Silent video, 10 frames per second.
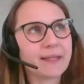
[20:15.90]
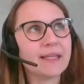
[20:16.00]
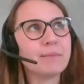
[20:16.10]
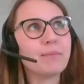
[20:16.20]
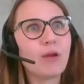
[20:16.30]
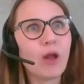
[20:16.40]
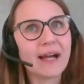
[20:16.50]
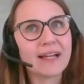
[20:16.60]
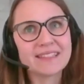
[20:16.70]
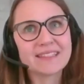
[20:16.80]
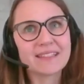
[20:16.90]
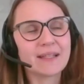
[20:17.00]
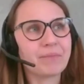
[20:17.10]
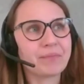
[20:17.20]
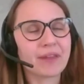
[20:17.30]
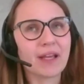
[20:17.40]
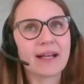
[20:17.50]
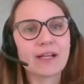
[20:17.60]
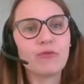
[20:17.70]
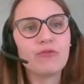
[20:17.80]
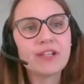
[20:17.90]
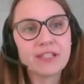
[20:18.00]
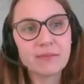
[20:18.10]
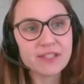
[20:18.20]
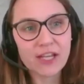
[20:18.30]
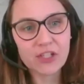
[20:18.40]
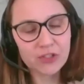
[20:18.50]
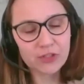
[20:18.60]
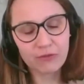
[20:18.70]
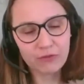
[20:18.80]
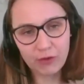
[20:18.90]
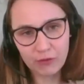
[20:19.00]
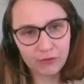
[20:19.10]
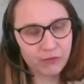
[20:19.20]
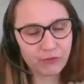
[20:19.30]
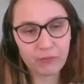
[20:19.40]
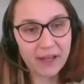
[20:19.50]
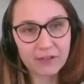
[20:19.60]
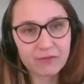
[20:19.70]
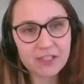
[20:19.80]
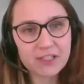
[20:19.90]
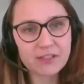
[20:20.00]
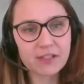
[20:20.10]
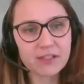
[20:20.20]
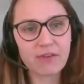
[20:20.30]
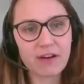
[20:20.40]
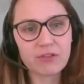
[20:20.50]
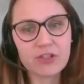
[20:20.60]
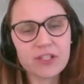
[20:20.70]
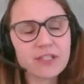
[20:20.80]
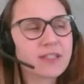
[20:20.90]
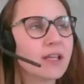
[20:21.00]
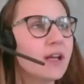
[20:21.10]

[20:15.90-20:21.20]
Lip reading: implied a kind of victimization of migrants and refugees.